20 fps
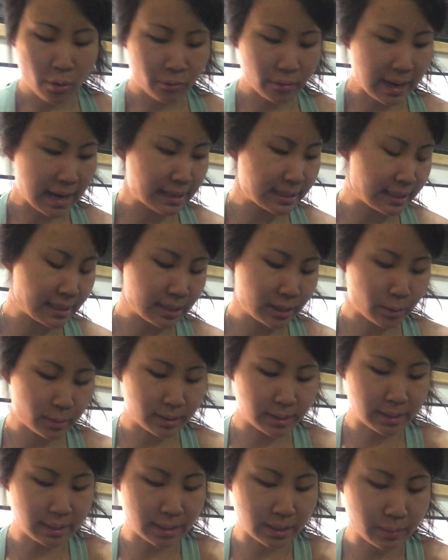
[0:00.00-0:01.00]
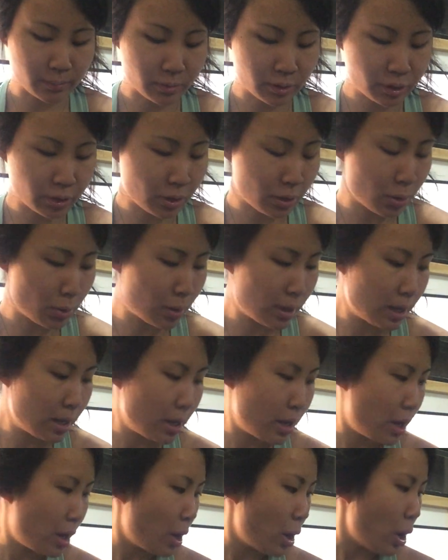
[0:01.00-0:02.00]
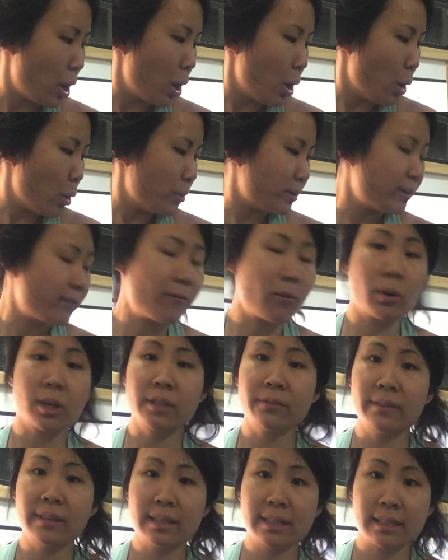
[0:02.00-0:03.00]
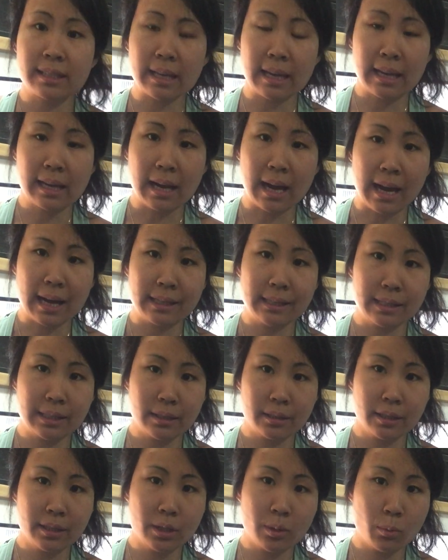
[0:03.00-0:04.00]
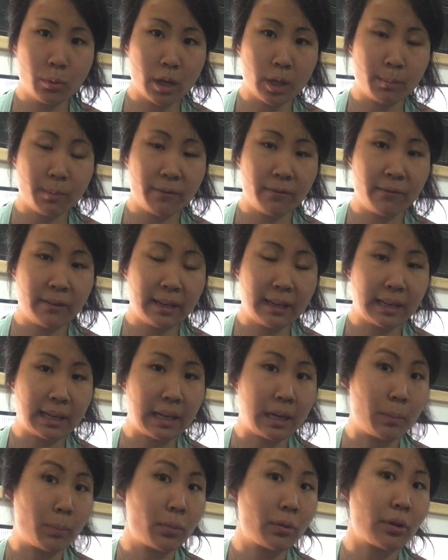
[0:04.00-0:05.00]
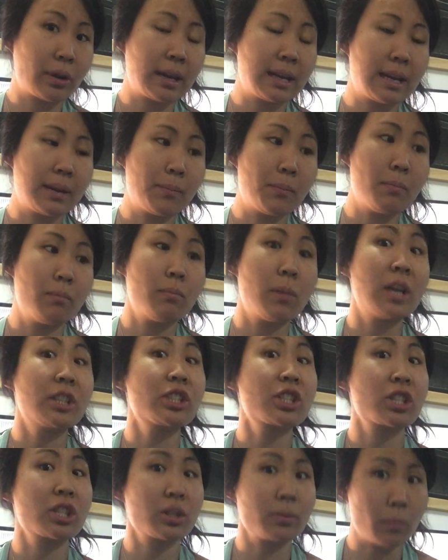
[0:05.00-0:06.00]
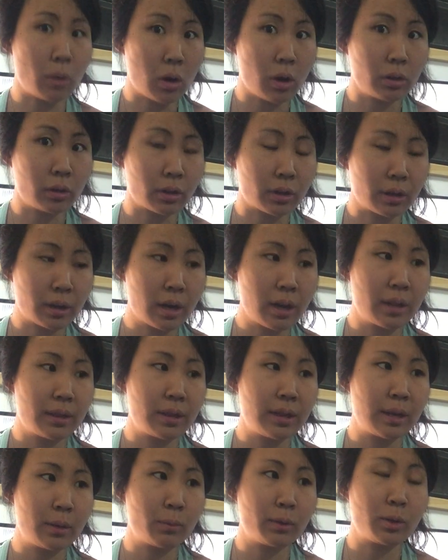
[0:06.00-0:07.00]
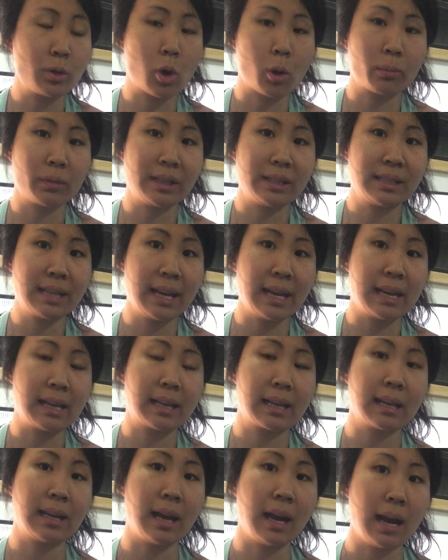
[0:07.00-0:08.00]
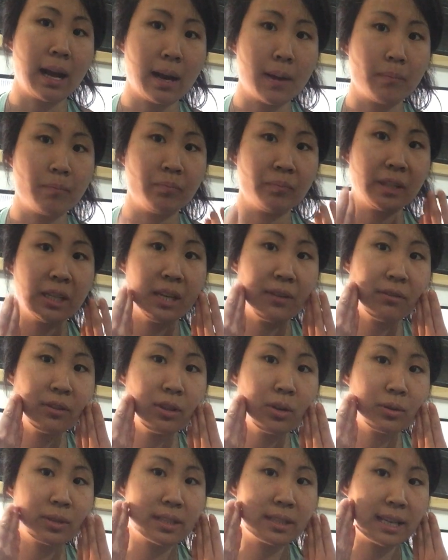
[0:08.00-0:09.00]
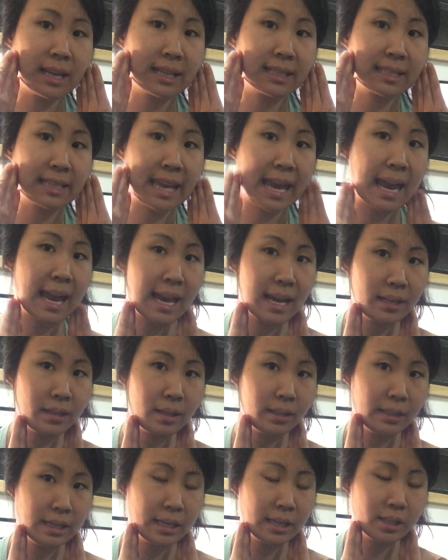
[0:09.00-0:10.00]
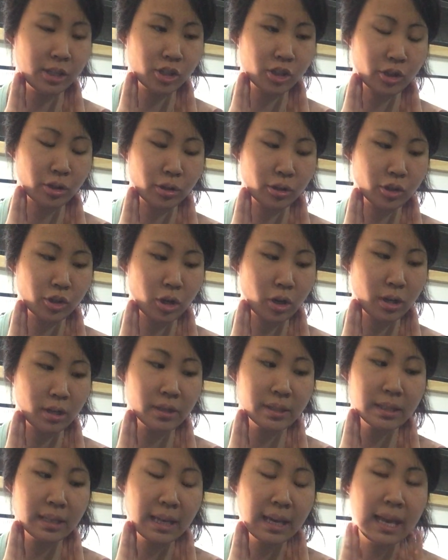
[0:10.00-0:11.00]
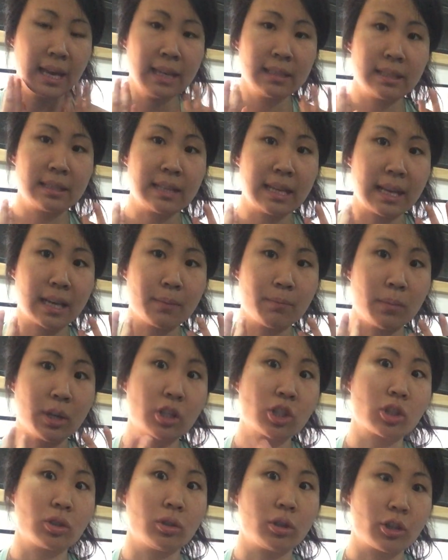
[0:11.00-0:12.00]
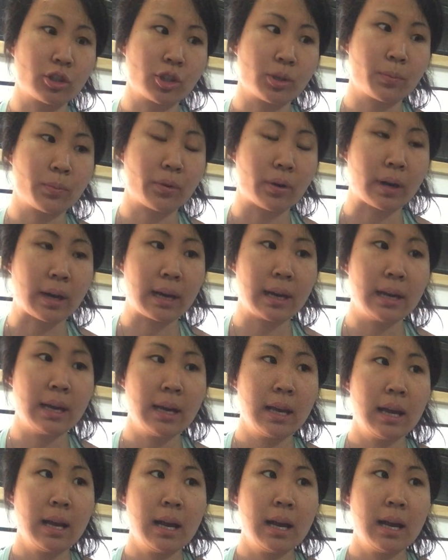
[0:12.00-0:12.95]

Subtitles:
rat into his system. So when you force feed a snake, ideally you want to be feeding it a prey much smaller than it would normally take. Even though snakes can unhinge their jaws to take much larger prey,